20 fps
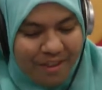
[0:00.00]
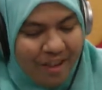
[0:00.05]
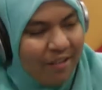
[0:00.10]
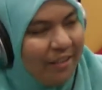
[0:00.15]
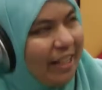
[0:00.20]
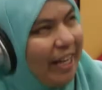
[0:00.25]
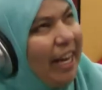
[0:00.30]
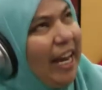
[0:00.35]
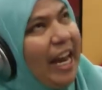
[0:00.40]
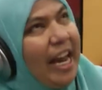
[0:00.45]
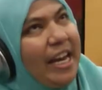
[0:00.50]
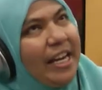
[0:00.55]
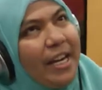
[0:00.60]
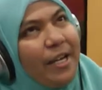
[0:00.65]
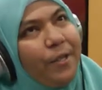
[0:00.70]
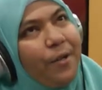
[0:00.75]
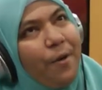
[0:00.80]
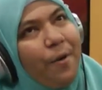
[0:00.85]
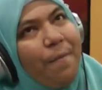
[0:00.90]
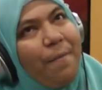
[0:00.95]
Okay,
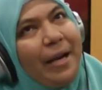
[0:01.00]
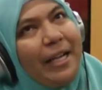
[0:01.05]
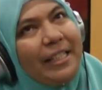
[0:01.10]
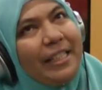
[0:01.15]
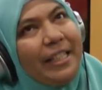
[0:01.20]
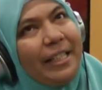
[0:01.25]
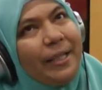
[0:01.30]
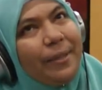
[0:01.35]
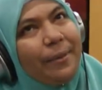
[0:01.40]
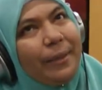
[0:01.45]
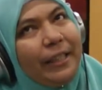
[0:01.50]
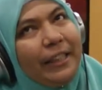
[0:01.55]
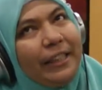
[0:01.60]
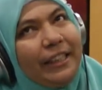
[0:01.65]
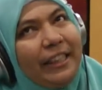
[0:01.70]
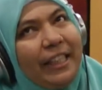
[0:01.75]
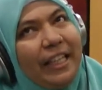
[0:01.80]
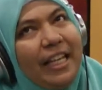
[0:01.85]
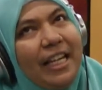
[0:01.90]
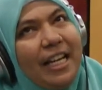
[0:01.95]
now going back to the
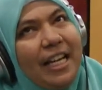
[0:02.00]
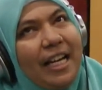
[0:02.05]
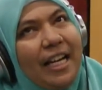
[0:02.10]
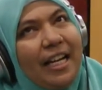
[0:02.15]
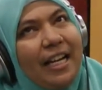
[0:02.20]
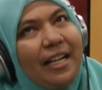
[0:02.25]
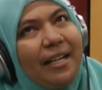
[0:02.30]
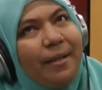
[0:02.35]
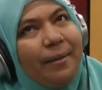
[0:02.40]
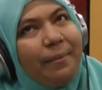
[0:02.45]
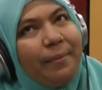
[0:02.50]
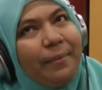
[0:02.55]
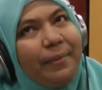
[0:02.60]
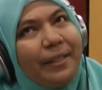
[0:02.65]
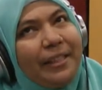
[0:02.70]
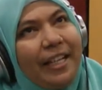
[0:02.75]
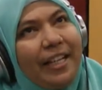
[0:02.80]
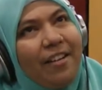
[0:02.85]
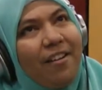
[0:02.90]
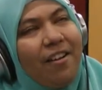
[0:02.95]
question,
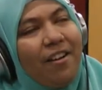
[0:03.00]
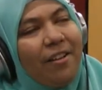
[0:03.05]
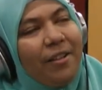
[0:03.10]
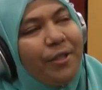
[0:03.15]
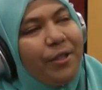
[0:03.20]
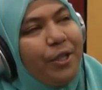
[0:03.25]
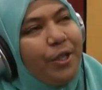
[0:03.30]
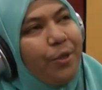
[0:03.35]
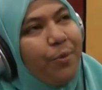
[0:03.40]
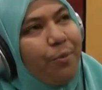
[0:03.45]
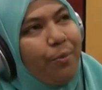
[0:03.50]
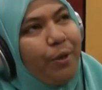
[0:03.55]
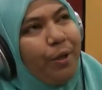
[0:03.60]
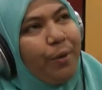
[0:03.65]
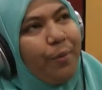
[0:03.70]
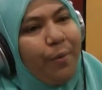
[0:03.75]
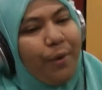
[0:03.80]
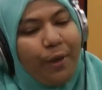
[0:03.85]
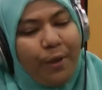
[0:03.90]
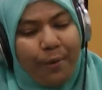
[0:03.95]
psychologists
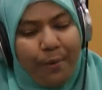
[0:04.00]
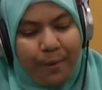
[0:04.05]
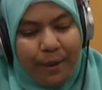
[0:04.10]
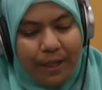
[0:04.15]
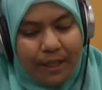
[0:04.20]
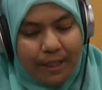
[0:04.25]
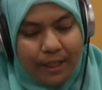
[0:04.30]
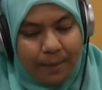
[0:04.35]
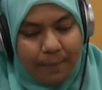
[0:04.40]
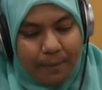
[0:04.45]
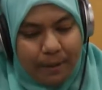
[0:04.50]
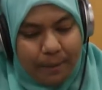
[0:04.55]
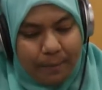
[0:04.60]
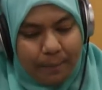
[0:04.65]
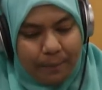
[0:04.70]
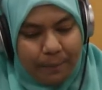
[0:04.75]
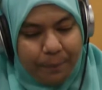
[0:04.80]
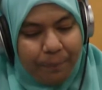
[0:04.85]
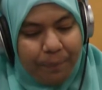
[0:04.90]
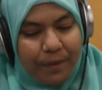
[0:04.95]
work with crazy
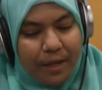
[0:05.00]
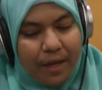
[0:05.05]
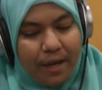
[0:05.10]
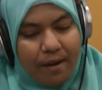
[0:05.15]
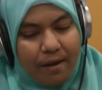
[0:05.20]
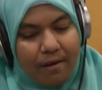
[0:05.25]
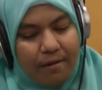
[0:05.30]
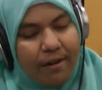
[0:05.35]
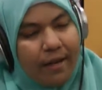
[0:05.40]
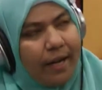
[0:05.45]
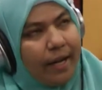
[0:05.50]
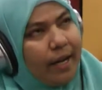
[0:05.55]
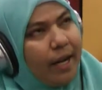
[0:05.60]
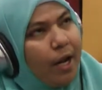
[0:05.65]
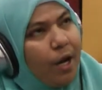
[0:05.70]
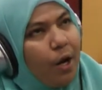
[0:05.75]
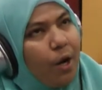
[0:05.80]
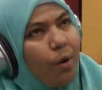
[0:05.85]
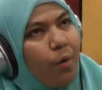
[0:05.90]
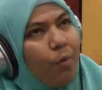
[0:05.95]
people. Okay,
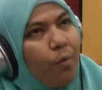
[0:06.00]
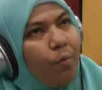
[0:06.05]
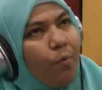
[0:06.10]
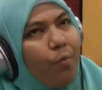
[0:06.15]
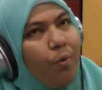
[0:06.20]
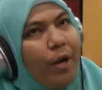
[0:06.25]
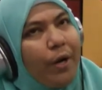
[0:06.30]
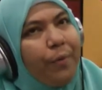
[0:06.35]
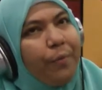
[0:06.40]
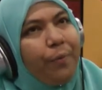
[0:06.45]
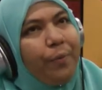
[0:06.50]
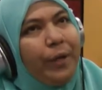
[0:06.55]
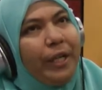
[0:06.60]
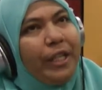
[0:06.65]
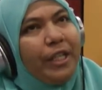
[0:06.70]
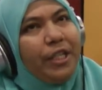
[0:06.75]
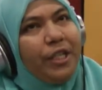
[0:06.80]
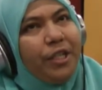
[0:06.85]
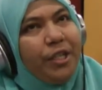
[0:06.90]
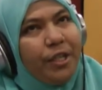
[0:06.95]
what
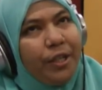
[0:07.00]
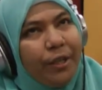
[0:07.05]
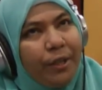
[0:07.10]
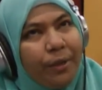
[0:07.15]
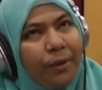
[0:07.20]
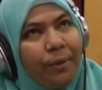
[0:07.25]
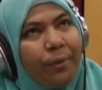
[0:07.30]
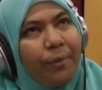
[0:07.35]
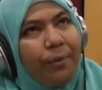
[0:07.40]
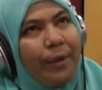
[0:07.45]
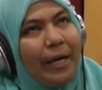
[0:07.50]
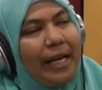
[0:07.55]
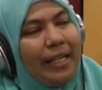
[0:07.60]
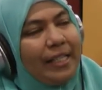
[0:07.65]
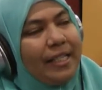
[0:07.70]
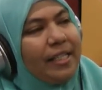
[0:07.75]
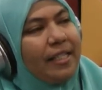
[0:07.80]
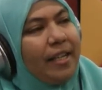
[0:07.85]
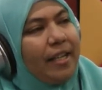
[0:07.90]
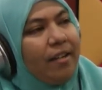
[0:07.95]
we do
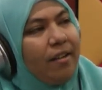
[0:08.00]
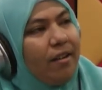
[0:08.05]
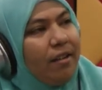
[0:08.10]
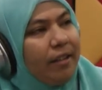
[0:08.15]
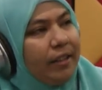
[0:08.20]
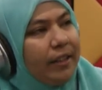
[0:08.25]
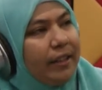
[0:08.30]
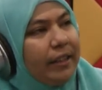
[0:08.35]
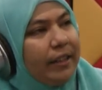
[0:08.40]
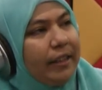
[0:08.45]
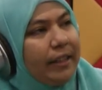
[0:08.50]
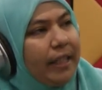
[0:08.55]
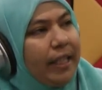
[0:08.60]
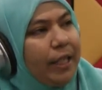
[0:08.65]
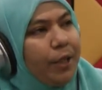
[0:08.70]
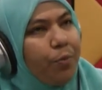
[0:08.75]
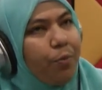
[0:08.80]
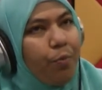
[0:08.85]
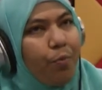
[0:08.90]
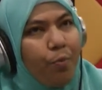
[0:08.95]
as a psychologist
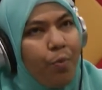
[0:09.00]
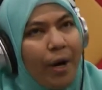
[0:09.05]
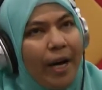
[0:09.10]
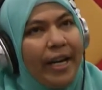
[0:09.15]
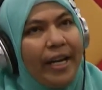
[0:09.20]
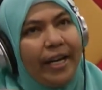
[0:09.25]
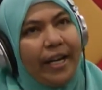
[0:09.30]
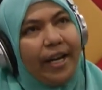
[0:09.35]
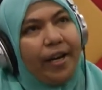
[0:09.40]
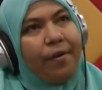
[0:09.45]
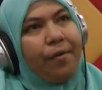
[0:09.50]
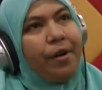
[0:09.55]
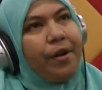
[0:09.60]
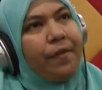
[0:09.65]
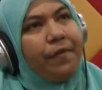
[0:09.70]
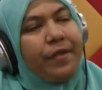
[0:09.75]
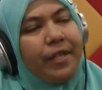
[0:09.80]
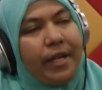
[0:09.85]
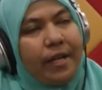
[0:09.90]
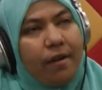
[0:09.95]
is one
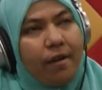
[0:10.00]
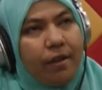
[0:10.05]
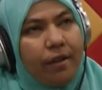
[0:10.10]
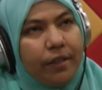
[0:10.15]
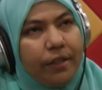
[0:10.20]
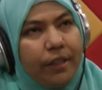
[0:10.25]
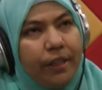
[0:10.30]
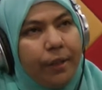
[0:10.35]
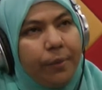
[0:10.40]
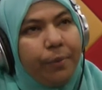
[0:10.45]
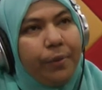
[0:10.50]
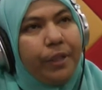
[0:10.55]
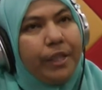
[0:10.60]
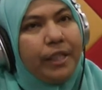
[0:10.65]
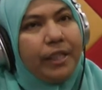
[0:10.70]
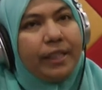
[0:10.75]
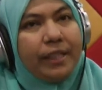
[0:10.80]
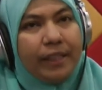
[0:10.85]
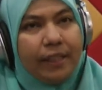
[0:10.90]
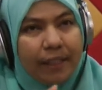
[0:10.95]
area of psychology,
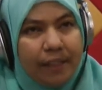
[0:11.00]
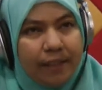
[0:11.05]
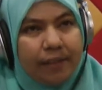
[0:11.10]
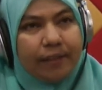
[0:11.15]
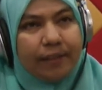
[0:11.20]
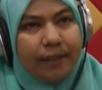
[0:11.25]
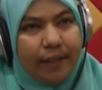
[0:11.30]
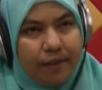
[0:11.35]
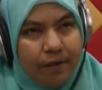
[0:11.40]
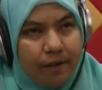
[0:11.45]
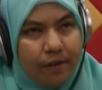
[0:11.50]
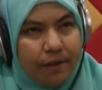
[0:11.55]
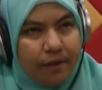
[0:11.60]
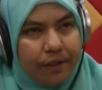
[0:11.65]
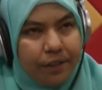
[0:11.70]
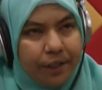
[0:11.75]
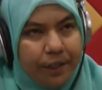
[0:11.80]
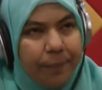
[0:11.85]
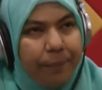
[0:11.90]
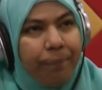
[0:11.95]
which is clinical
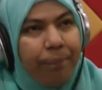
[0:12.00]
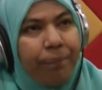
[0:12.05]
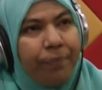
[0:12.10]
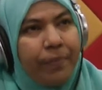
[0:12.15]
psychology,